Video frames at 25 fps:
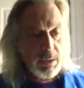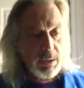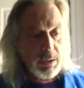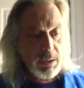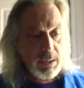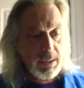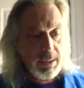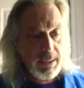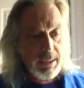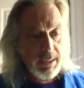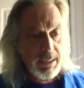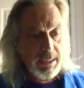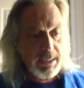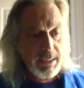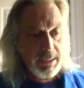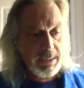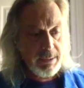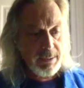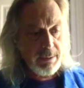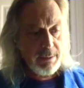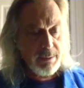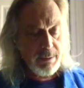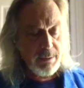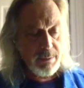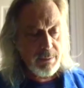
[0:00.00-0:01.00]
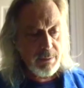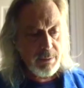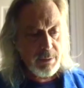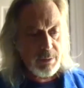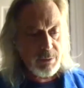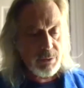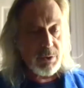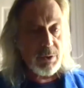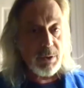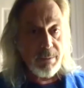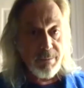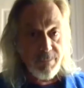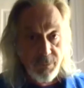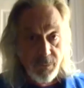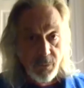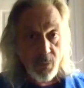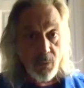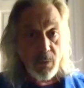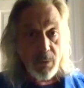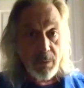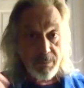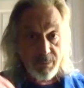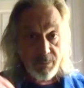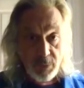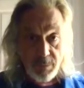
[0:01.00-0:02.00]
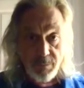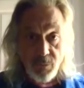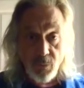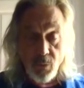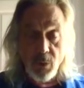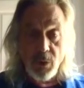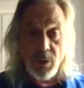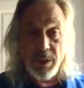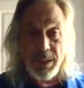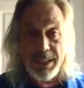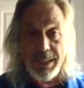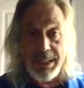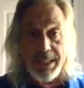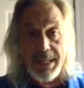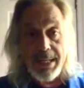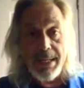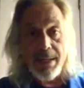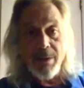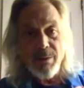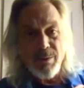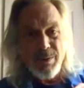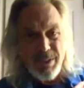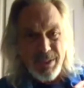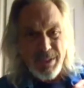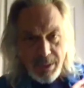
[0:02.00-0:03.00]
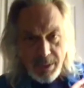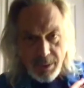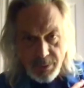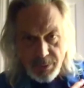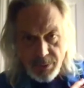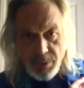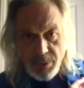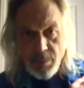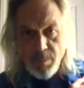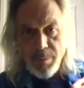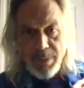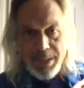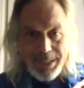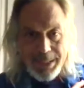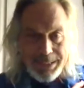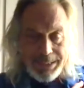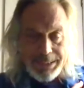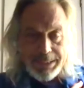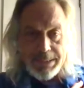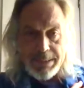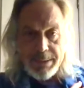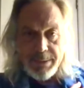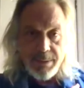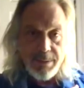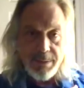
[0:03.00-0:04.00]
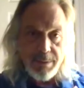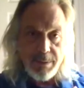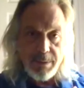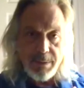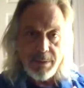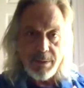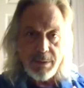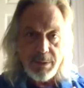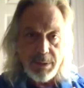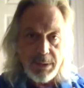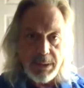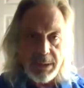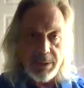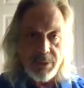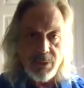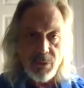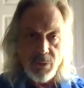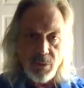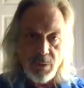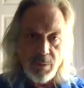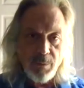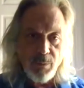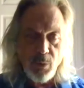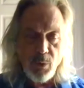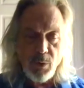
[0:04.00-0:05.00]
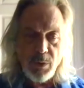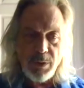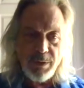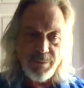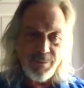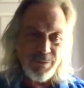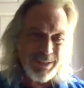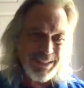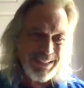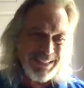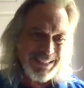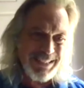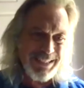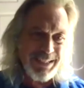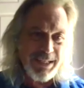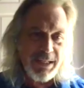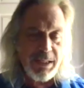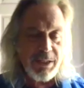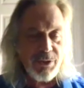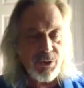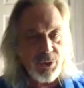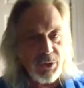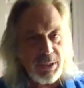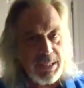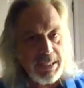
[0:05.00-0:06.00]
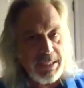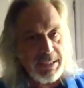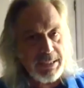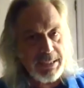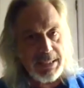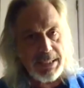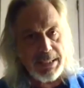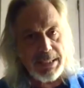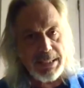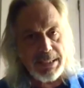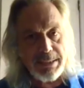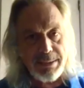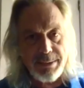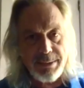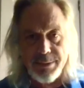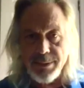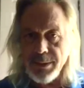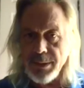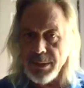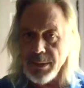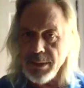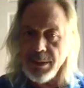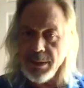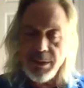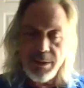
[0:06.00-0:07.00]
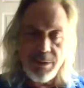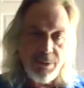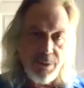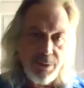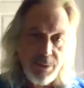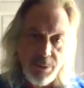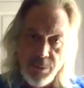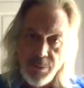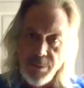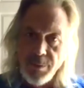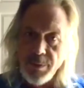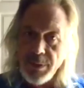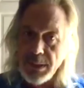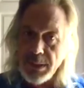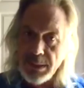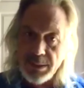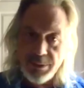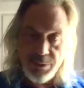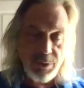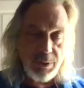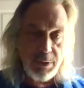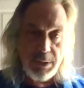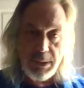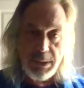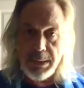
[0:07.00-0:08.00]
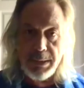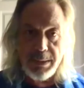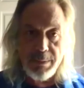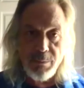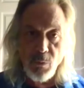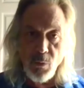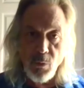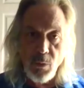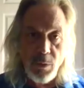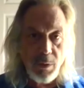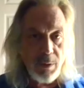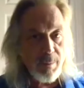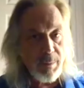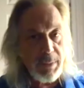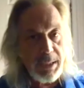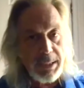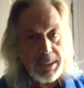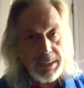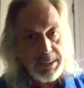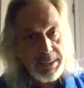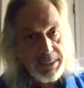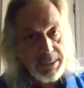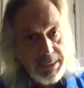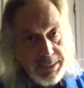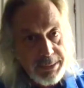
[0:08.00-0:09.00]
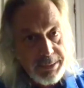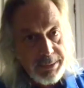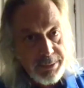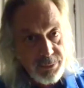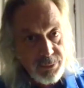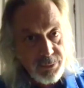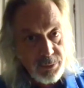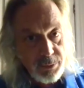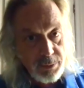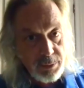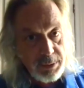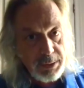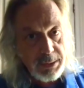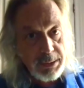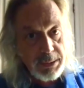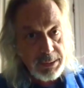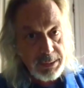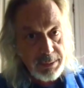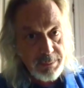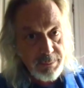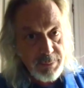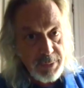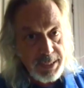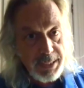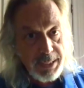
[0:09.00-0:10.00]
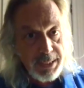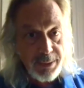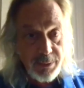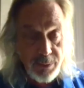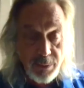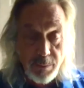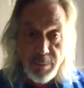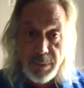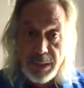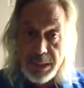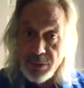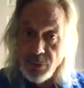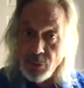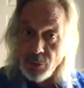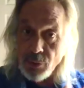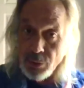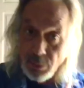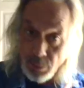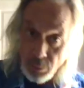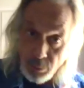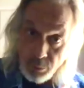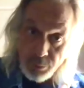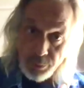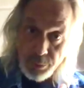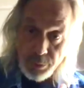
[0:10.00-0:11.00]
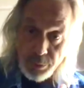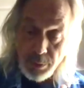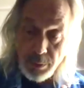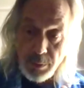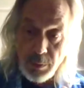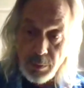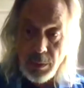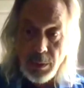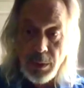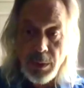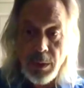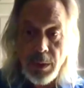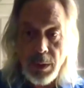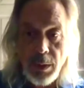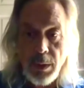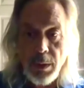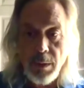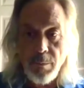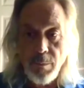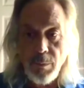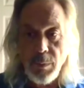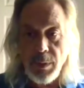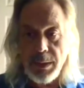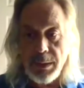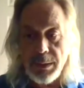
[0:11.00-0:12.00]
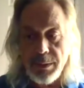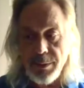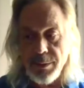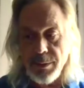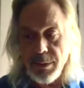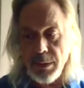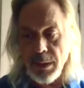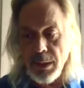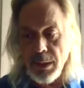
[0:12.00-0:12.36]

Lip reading: in some forms of working out, you might get to a point of like, gosh, I can't do this anymore. My knees are getting bad, or my shoulder. But